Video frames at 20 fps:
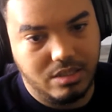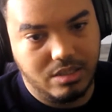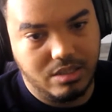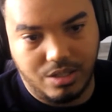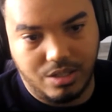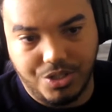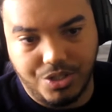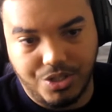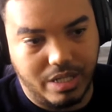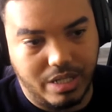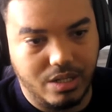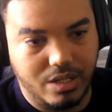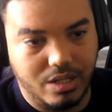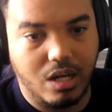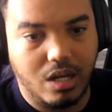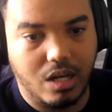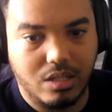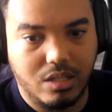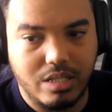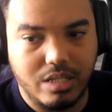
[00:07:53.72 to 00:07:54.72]
such as like an
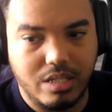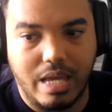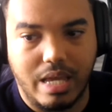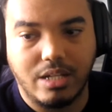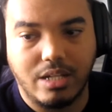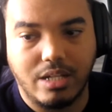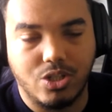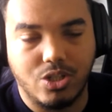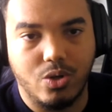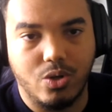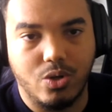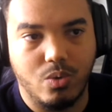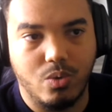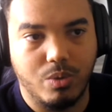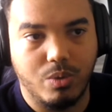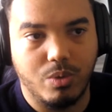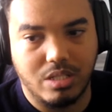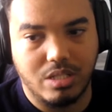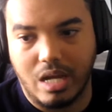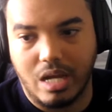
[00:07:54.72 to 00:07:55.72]
architect who
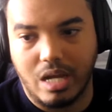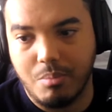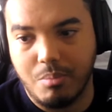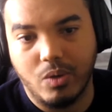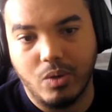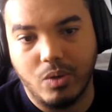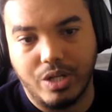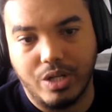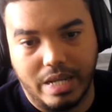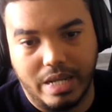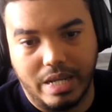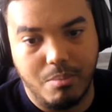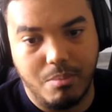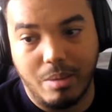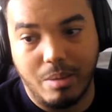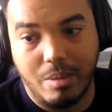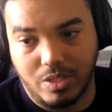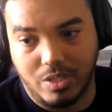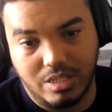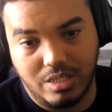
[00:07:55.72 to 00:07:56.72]
would design a building and then
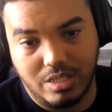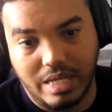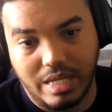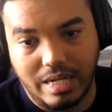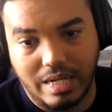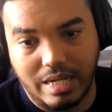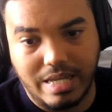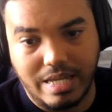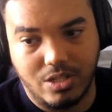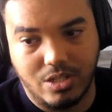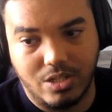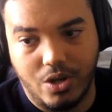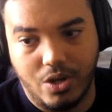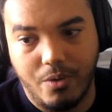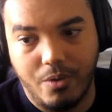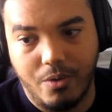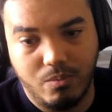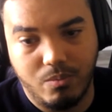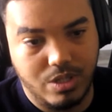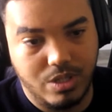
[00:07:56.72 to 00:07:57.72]
be able to see it
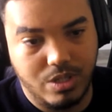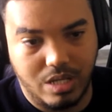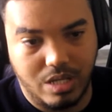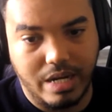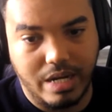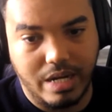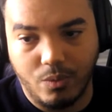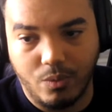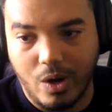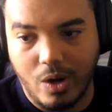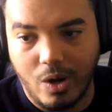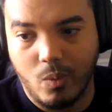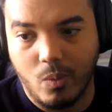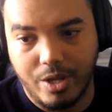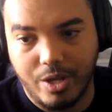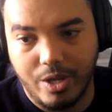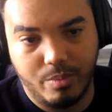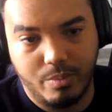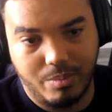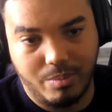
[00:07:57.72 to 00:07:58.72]
later. Designing the
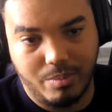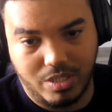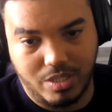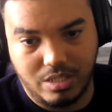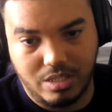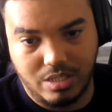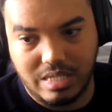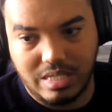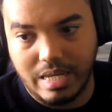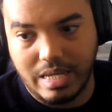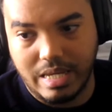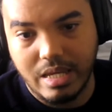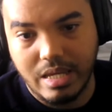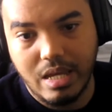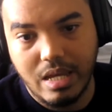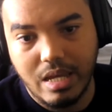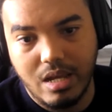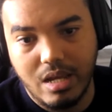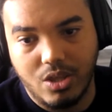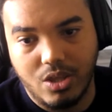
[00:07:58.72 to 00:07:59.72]
railway, you'll be able to see
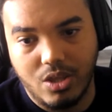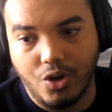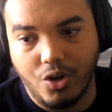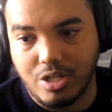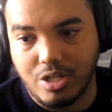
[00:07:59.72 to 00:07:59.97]
the